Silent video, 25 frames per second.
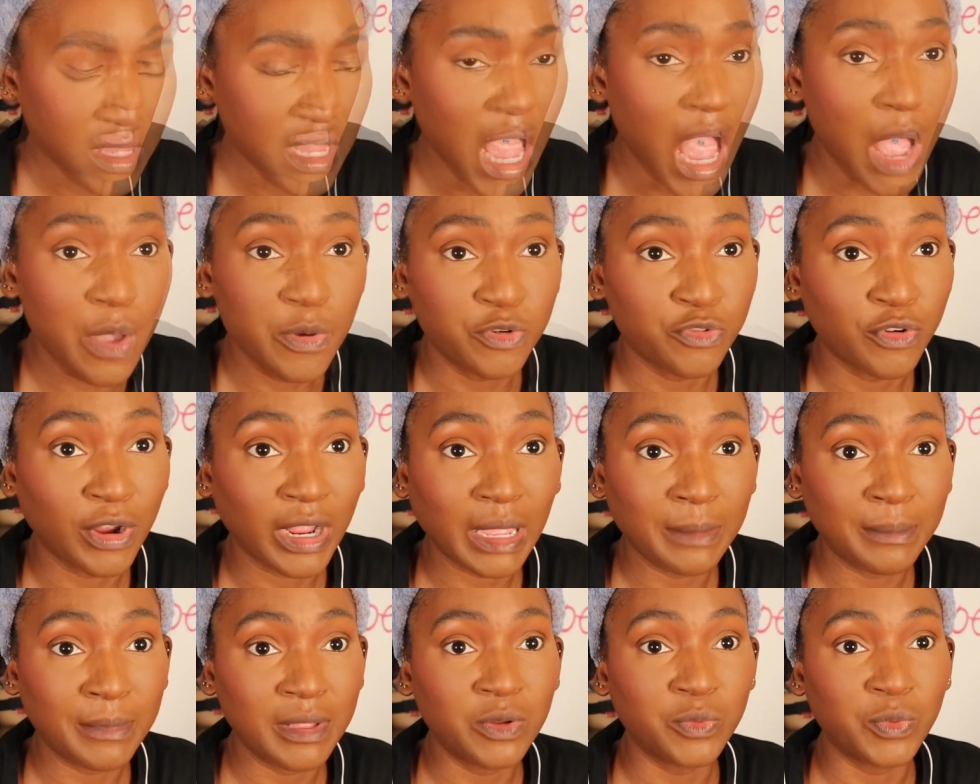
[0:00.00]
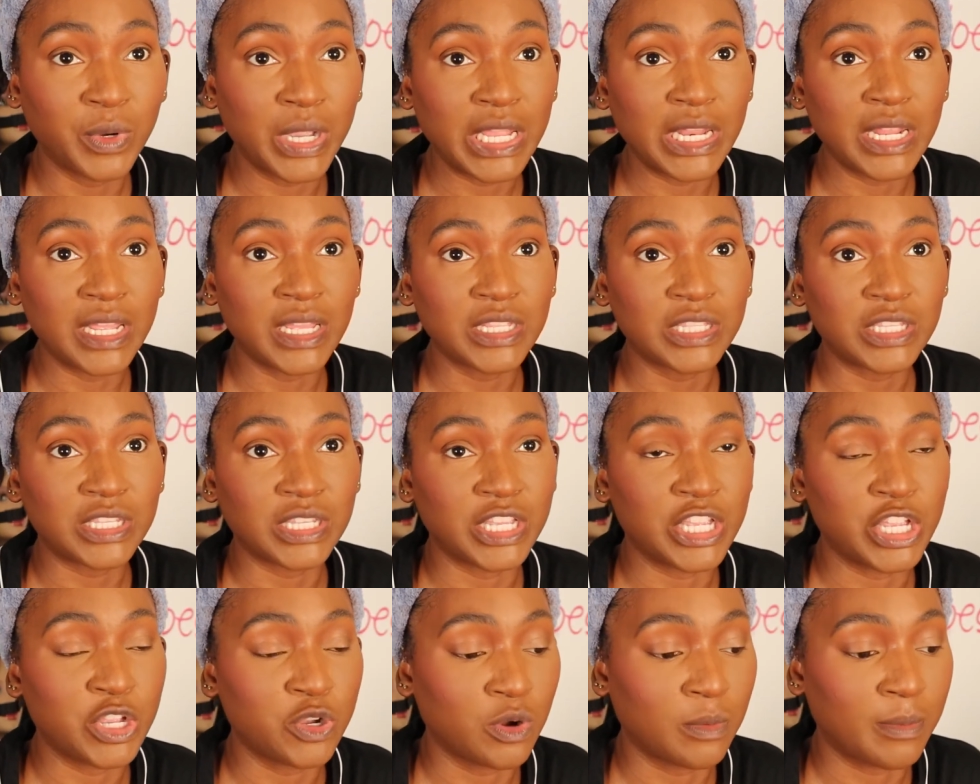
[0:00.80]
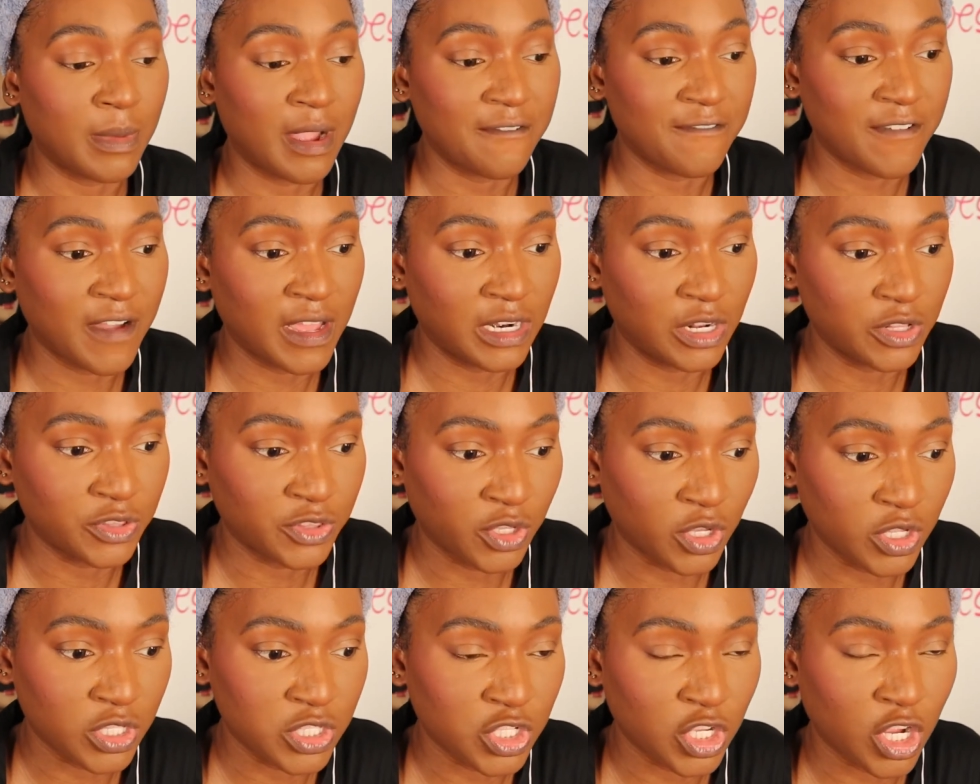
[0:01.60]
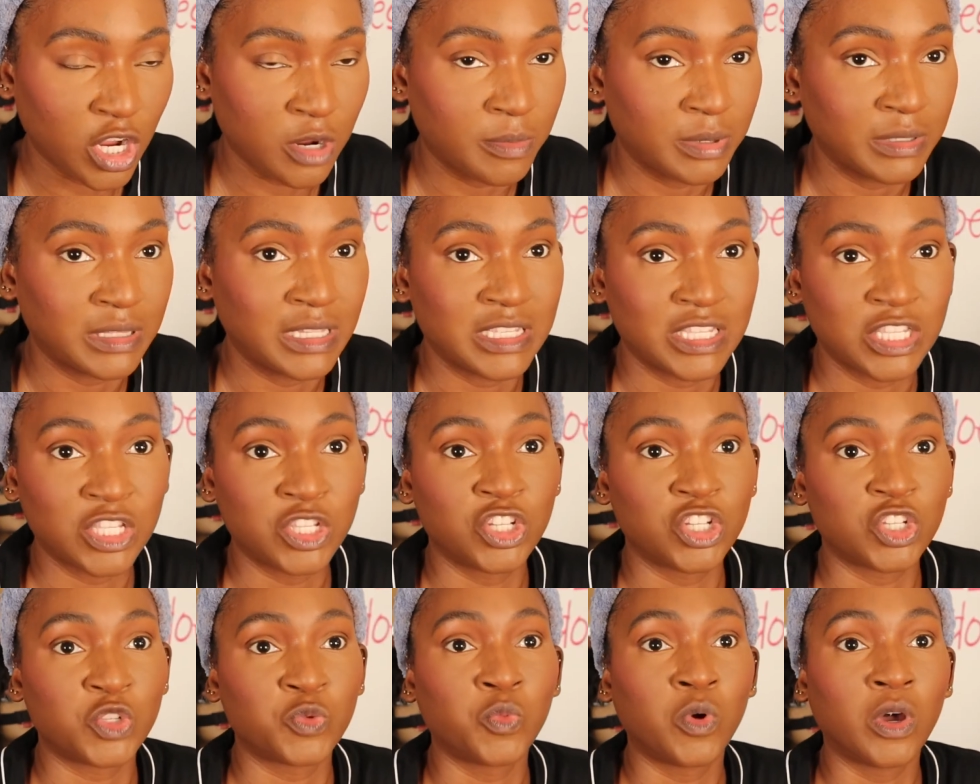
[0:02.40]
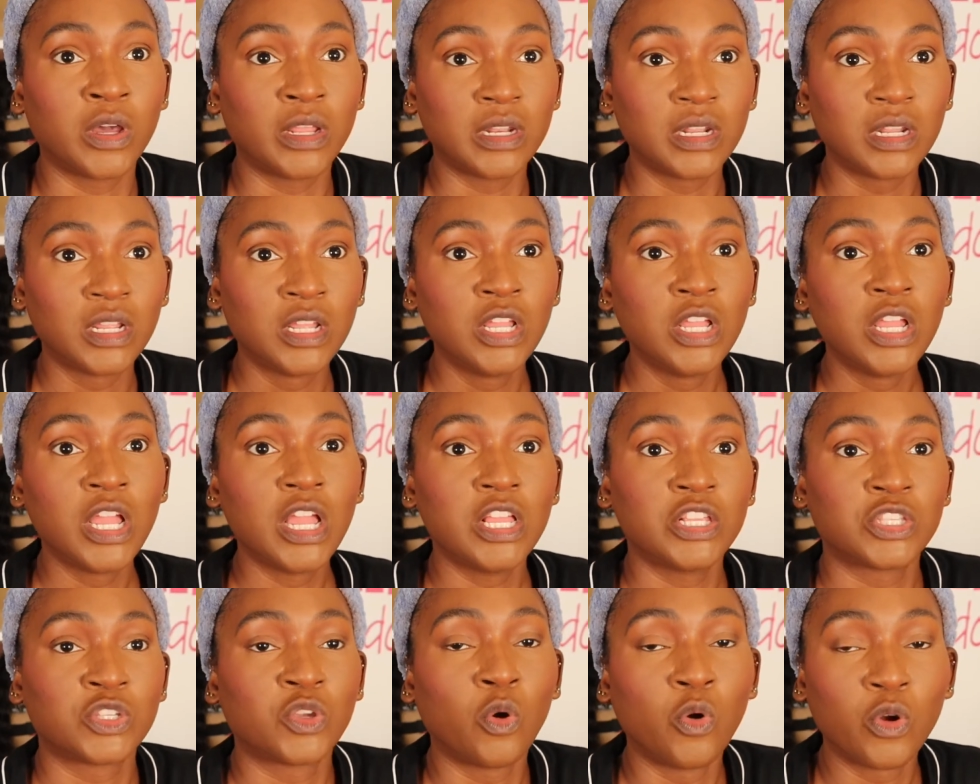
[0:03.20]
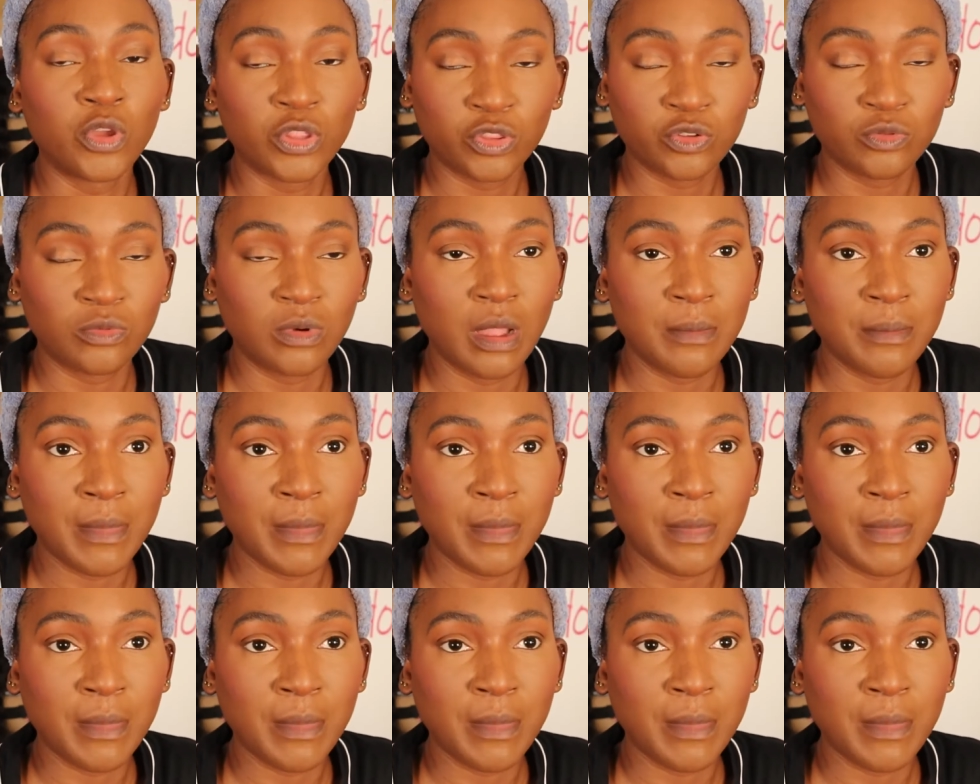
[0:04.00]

I would recommend waiting to hear what my final thoughts are, but this is just what is going through my